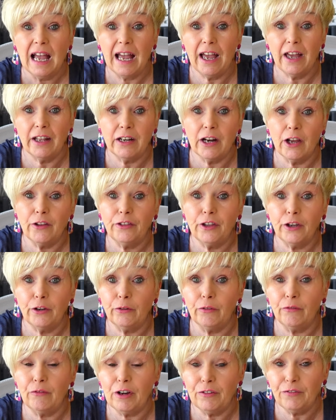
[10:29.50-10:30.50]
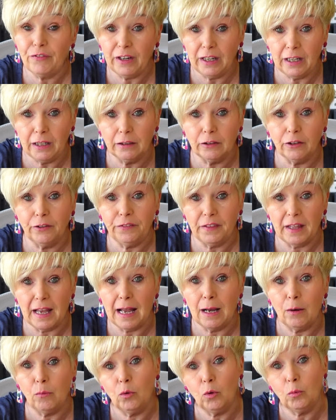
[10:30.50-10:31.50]
And the reveal of
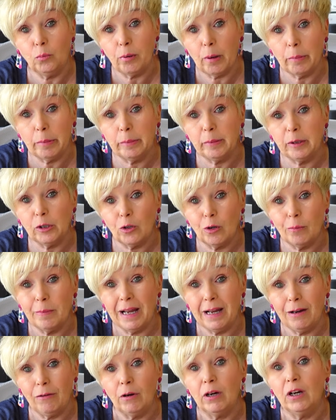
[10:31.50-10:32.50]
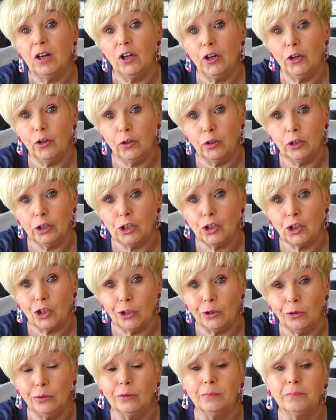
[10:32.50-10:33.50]
that will probably come out early
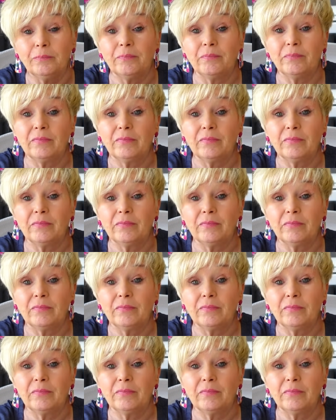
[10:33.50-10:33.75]
June.